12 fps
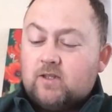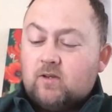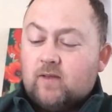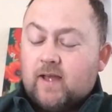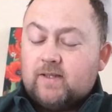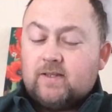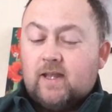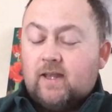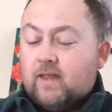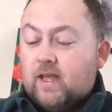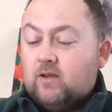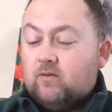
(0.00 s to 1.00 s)
So
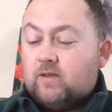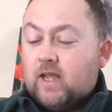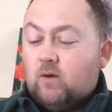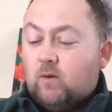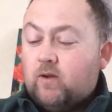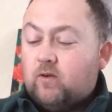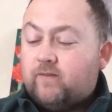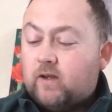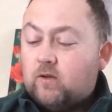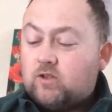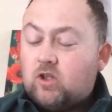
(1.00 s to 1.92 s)
they're good. They're quite good value.